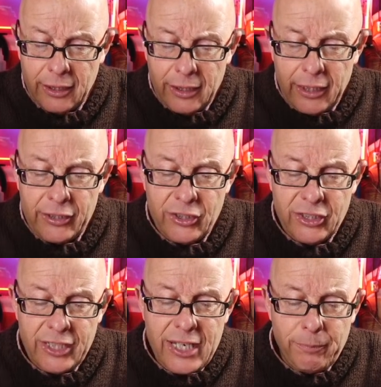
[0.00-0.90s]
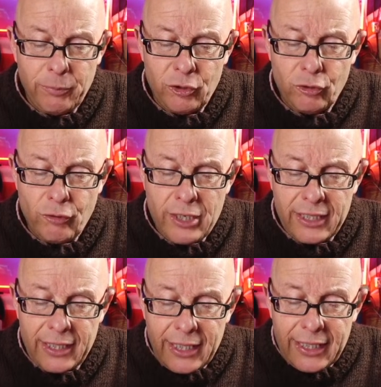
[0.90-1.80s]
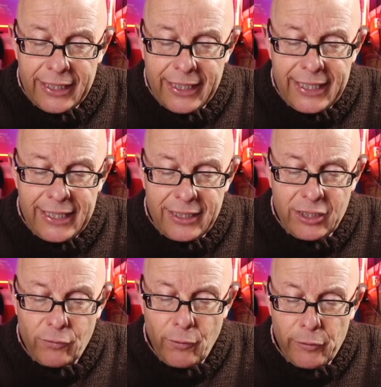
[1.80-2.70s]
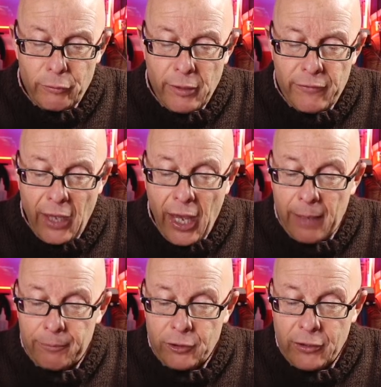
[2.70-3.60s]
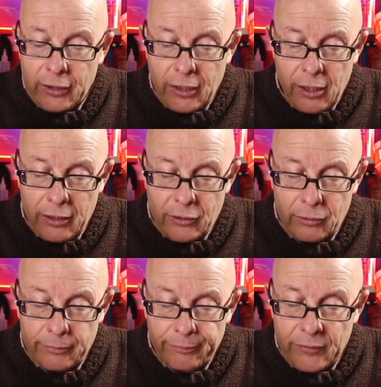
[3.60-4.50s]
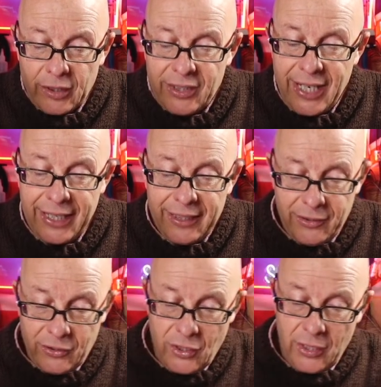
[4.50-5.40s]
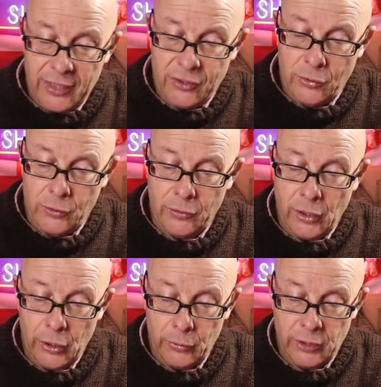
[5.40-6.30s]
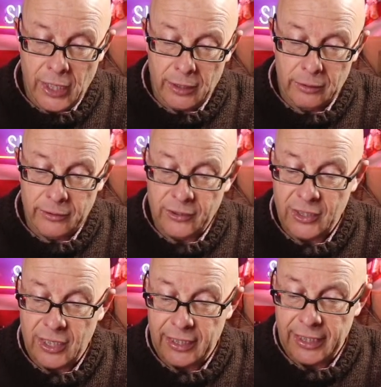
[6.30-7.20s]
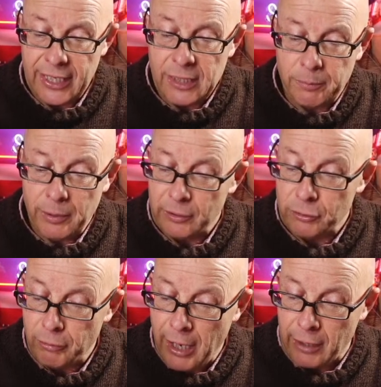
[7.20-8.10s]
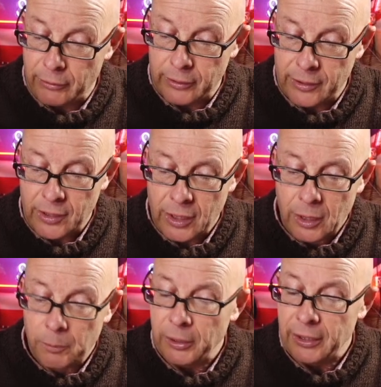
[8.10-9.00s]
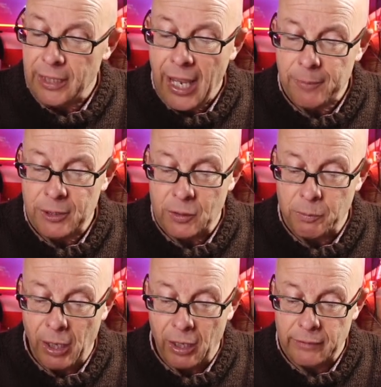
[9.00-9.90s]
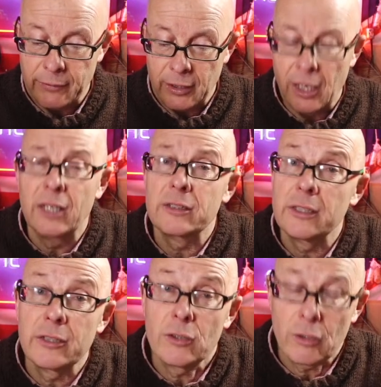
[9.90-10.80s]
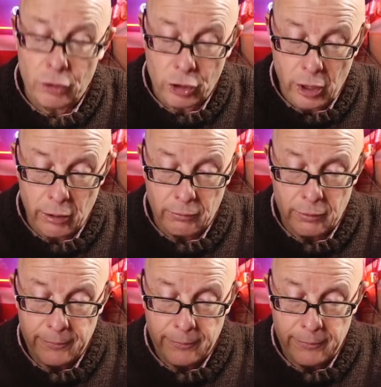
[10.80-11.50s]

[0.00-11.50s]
A steep street leads from the river up to the castle. Tickets are issued at the hotel to see the keep and grounds, but the inhabited part of the castle is not shown.